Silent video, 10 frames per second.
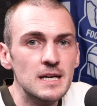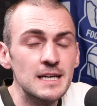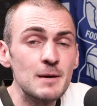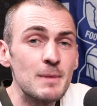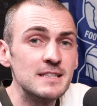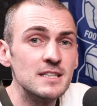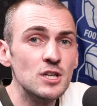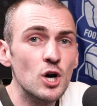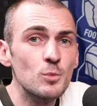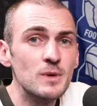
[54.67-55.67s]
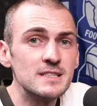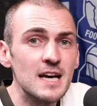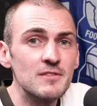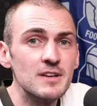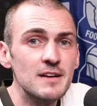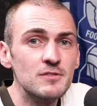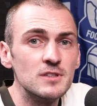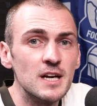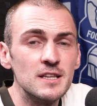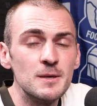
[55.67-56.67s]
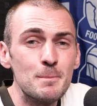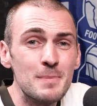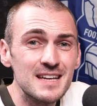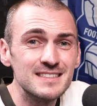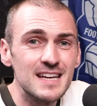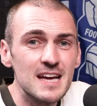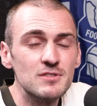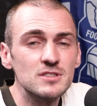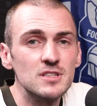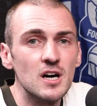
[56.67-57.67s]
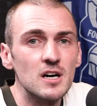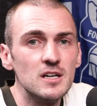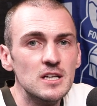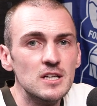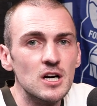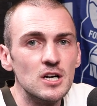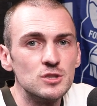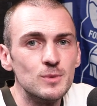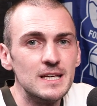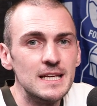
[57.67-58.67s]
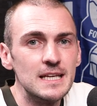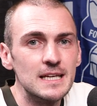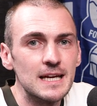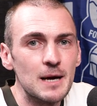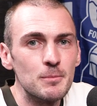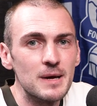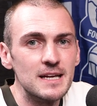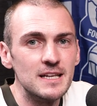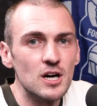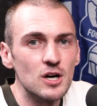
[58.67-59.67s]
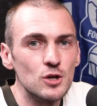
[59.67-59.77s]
And that makes it 9 wins out of 11 and the best ever start to a league campaign in our